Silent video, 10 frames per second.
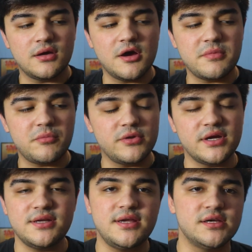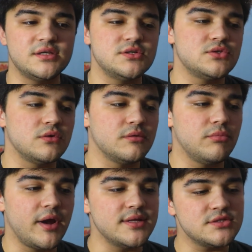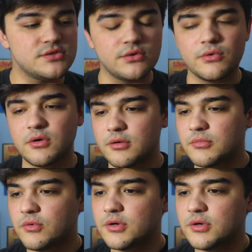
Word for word: come up with ideas or brainstorm